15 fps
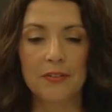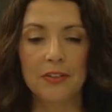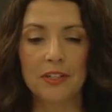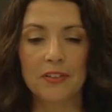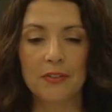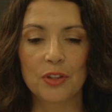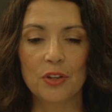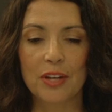
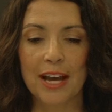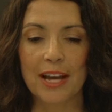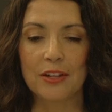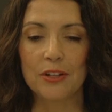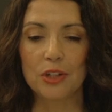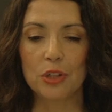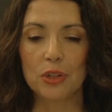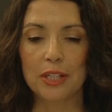Even if they're
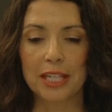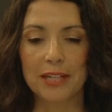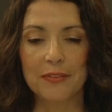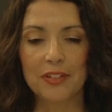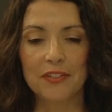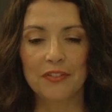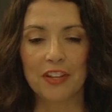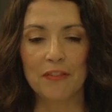not new,
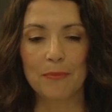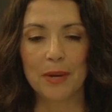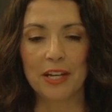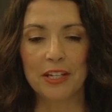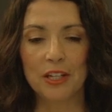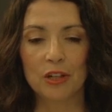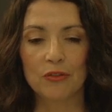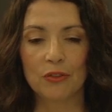even if they've
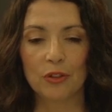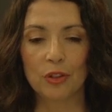been here